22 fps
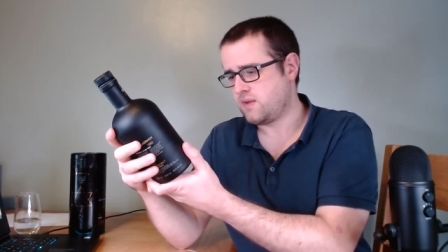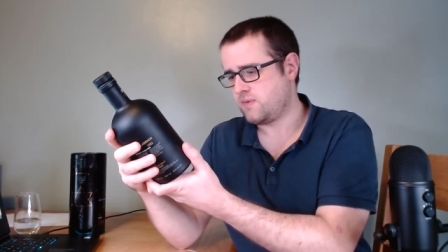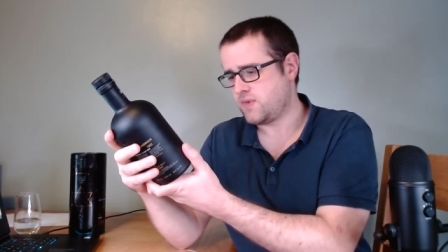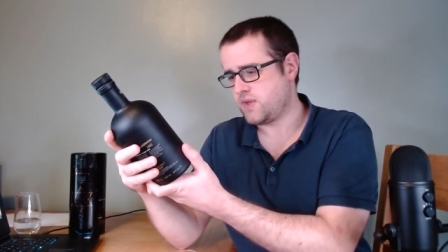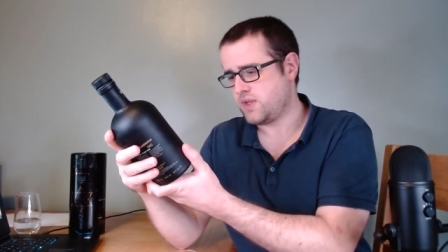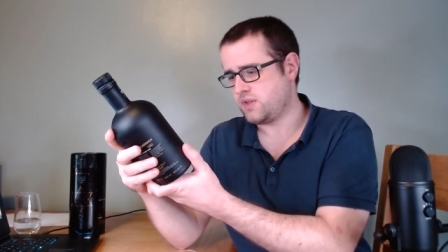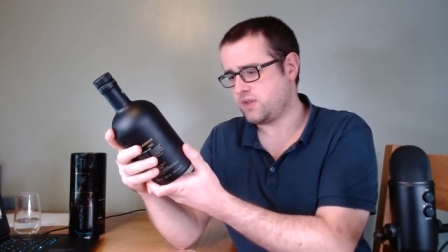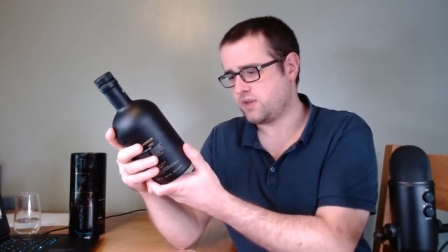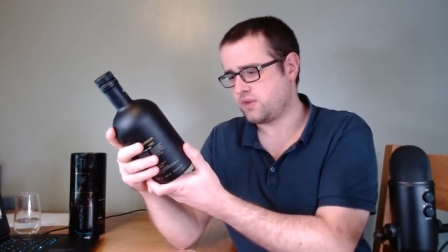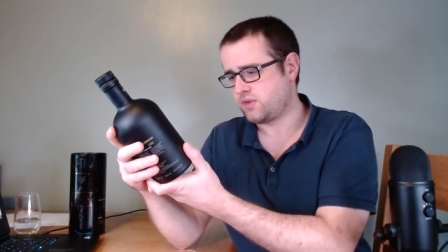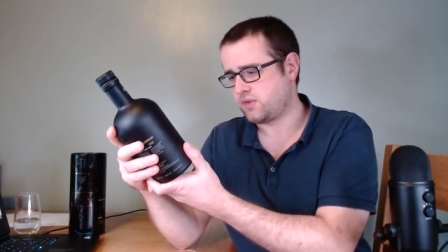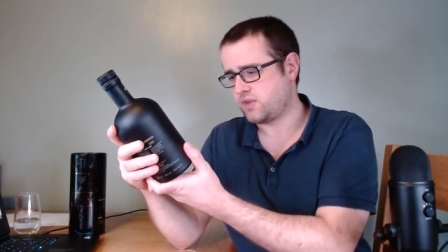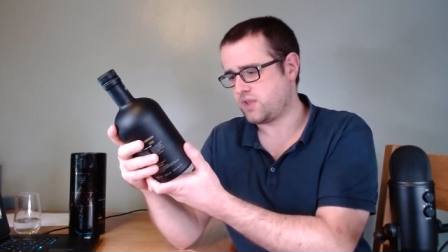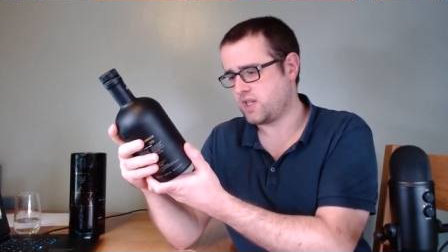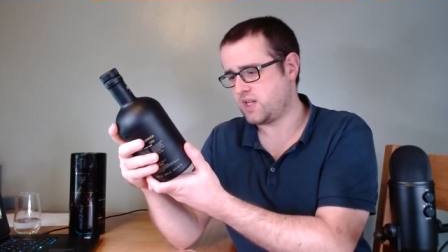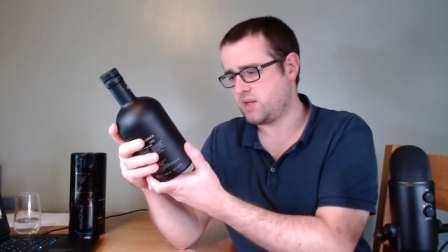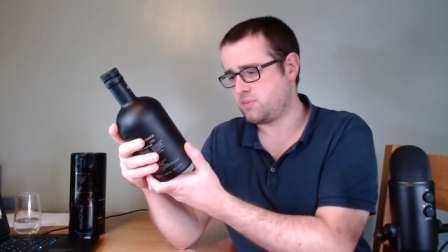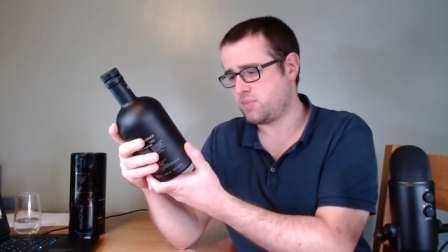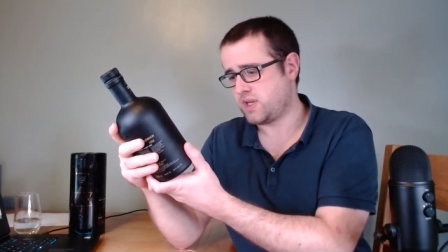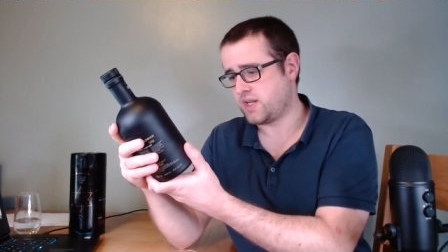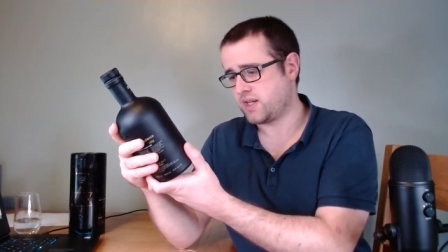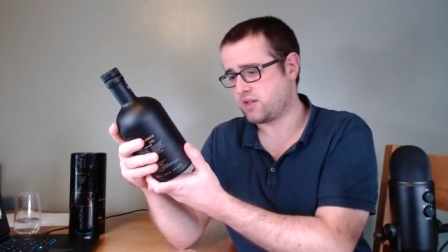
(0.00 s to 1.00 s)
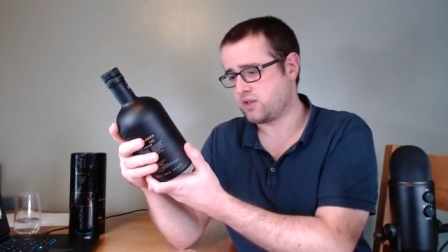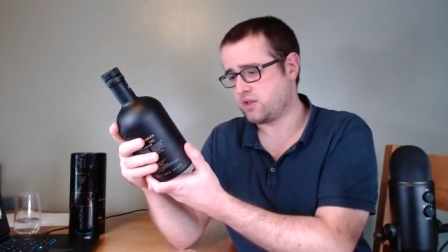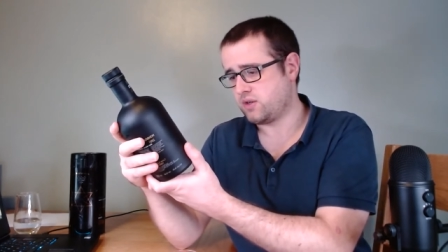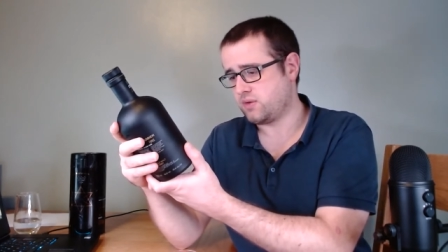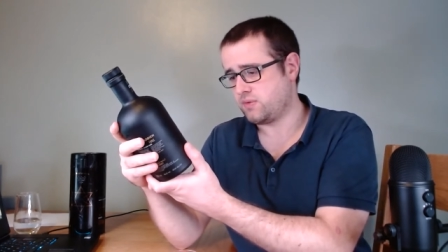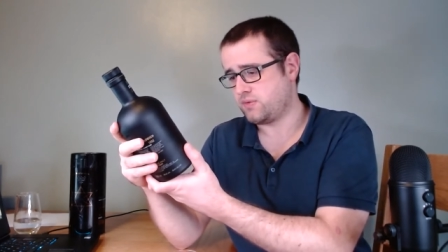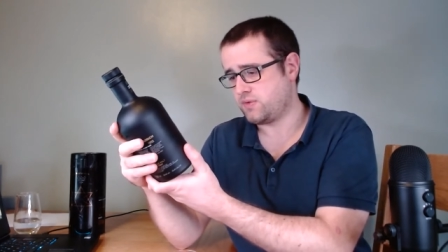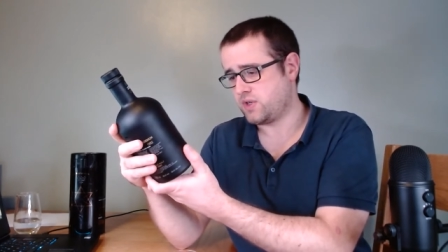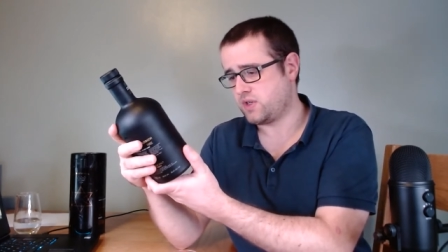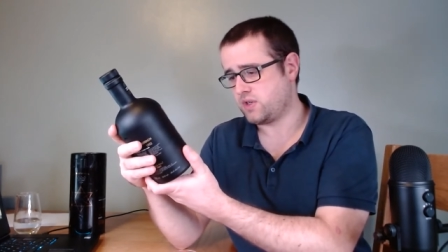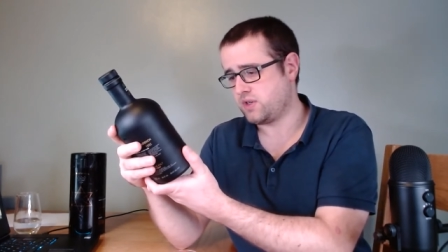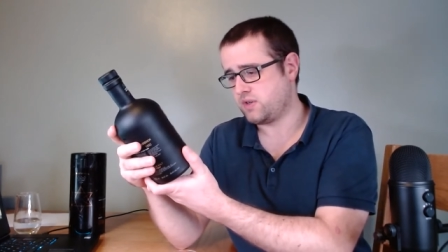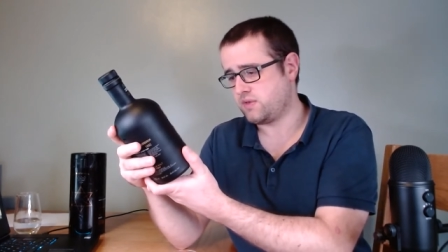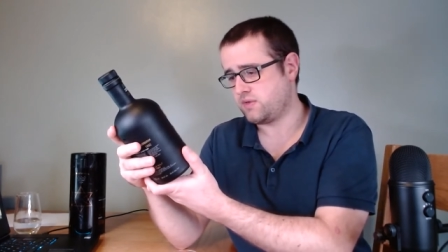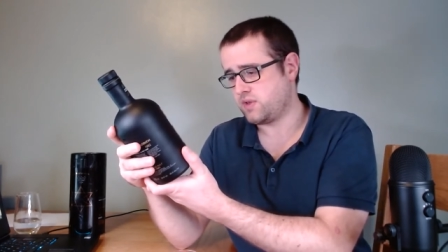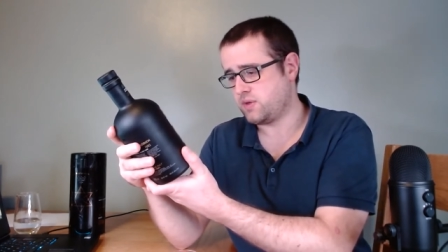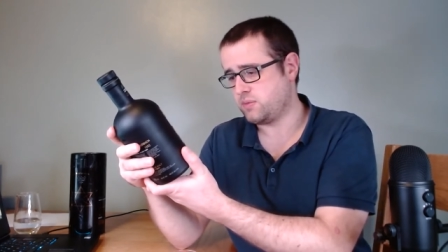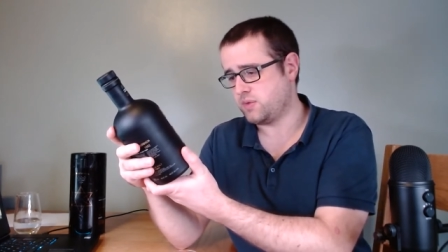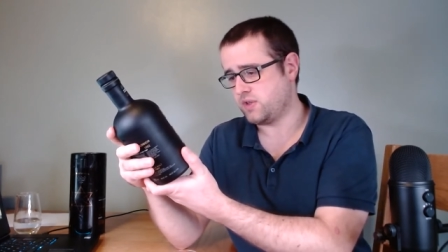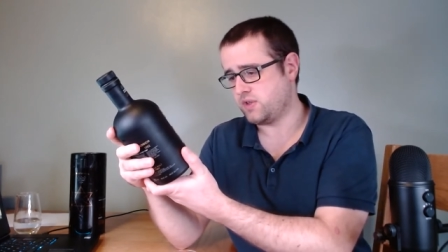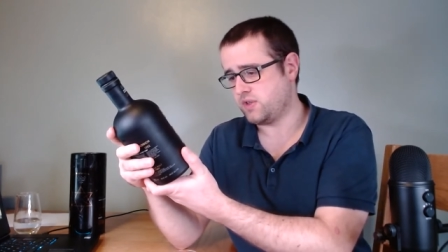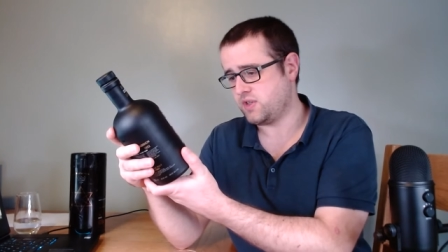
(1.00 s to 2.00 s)
It does say Black Art 5
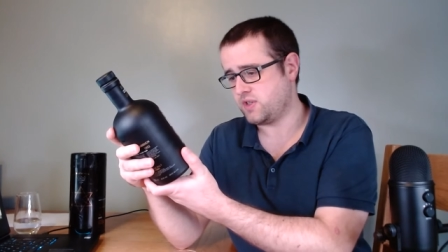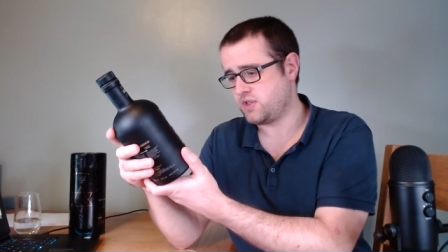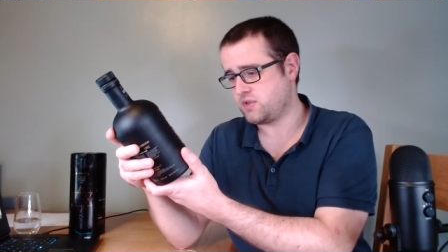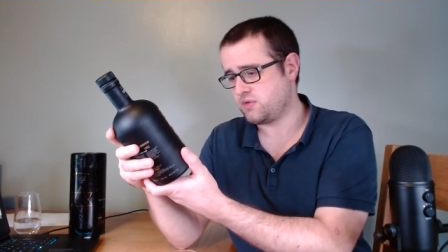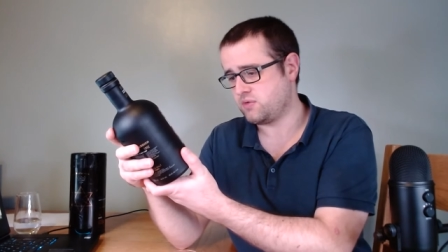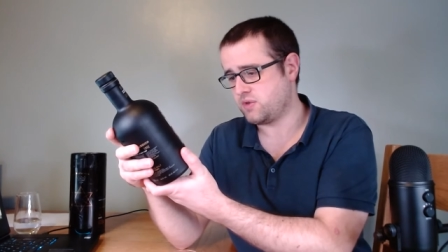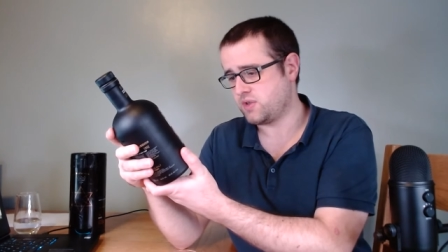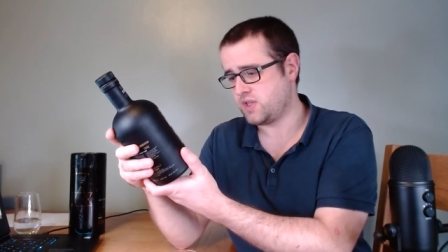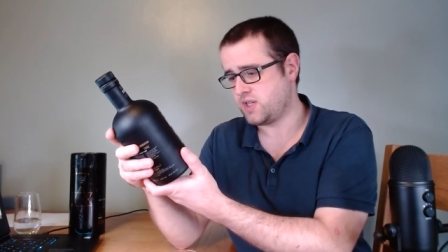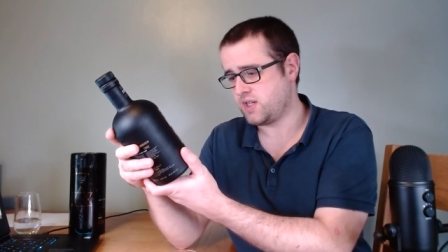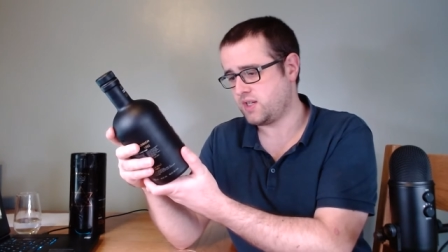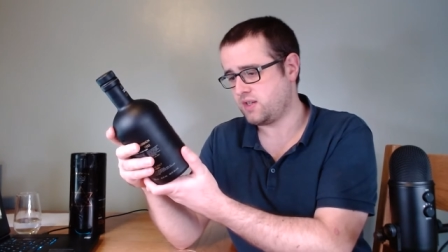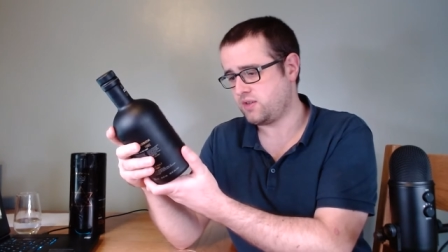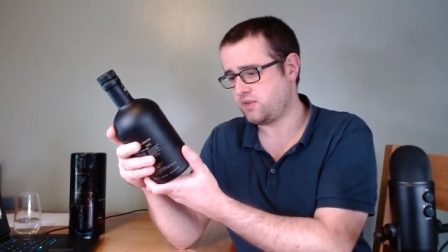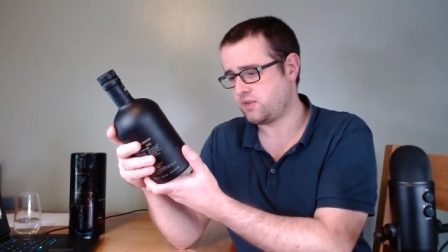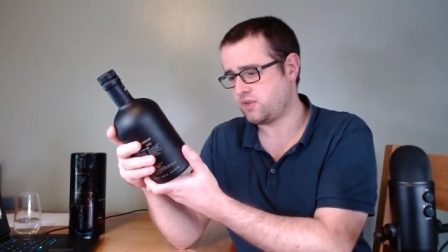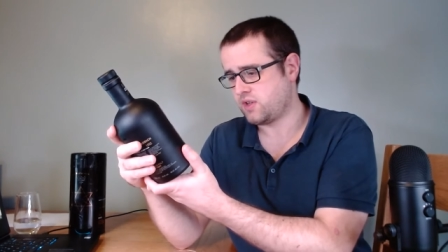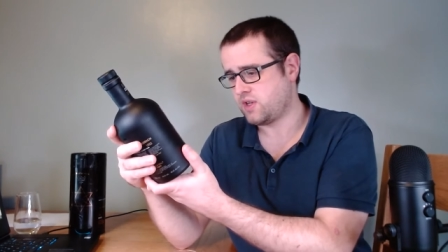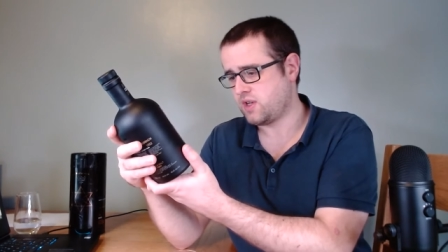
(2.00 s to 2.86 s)
limited edition release.